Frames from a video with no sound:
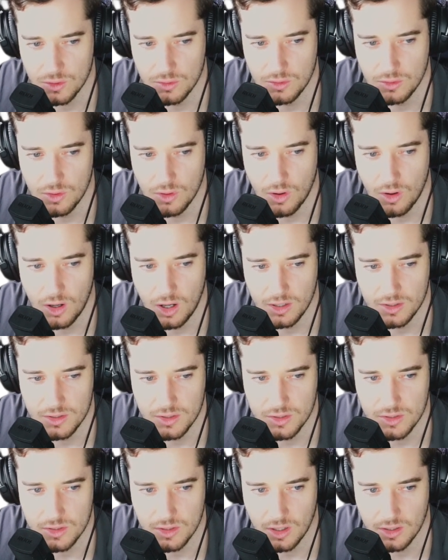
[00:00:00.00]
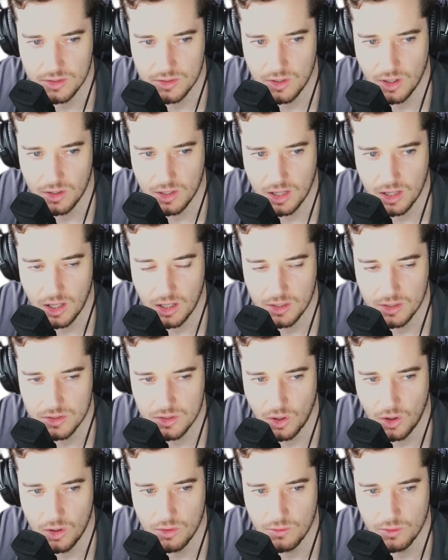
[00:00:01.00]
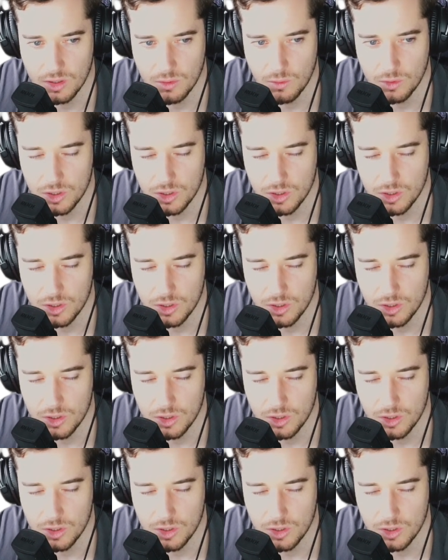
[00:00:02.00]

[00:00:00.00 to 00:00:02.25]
I don't really